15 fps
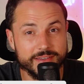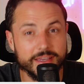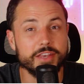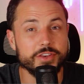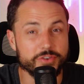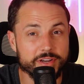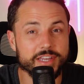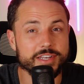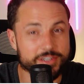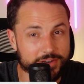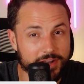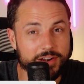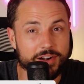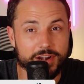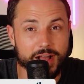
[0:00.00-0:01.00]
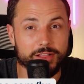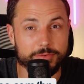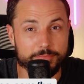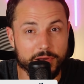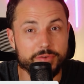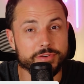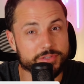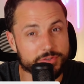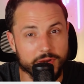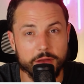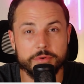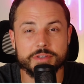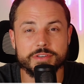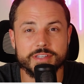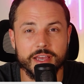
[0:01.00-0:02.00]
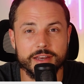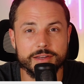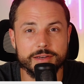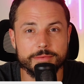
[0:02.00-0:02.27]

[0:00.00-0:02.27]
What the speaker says: and you'll get your $100 bonus right when you sign